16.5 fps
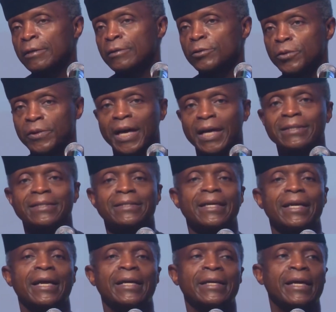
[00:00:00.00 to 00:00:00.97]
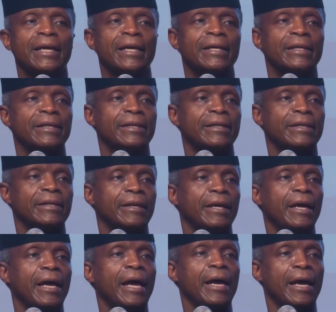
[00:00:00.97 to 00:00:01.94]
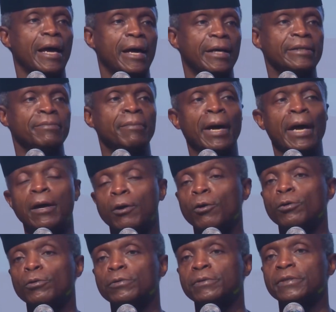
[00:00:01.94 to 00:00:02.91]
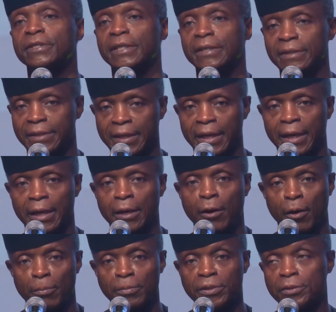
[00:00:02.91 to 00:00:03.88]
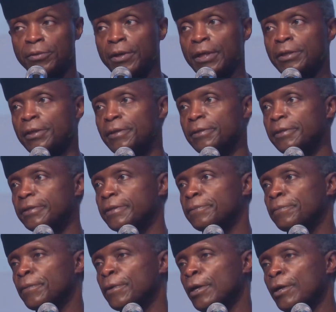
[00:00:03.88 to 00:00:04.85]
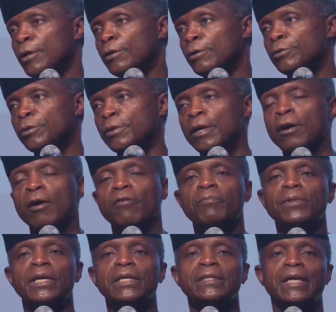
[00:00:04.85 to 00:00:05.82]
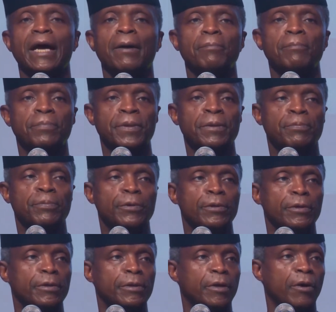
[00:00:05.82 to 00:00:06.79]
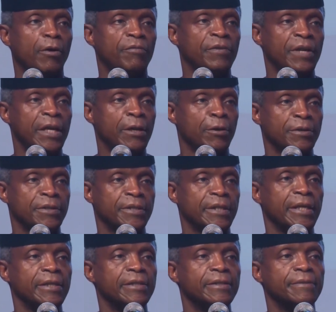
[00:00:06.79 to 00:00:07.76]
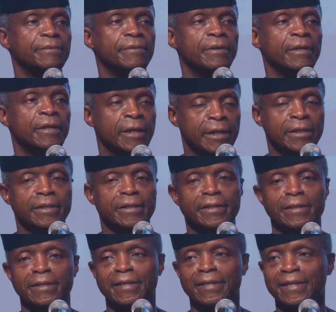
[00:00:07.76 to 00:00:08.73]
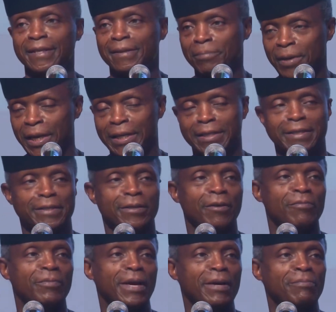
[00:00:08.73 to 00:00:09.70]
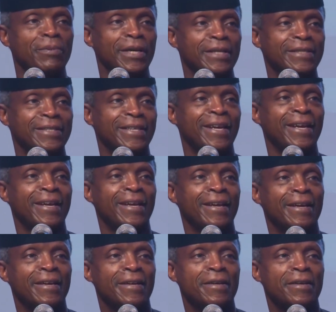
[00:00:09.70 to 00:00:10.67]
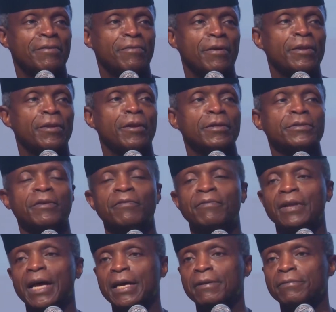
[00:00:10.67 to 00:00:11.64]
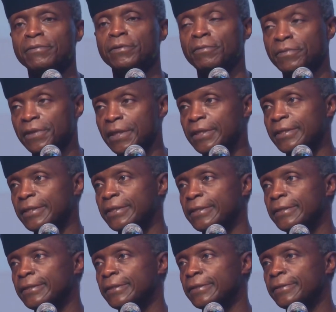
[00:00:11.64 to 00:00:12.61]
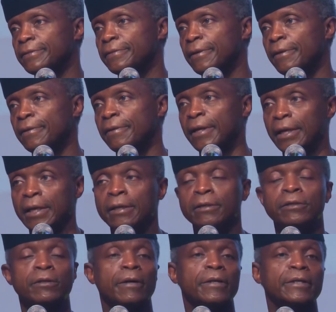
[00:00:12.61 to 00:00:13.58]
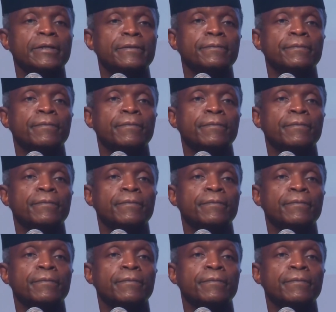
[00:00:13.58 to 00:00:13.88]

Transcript: To that, again, I add my own sincere commiserations to the government and people of Lagos State, this place of my birth, for the loss of lives of citizens, the injured,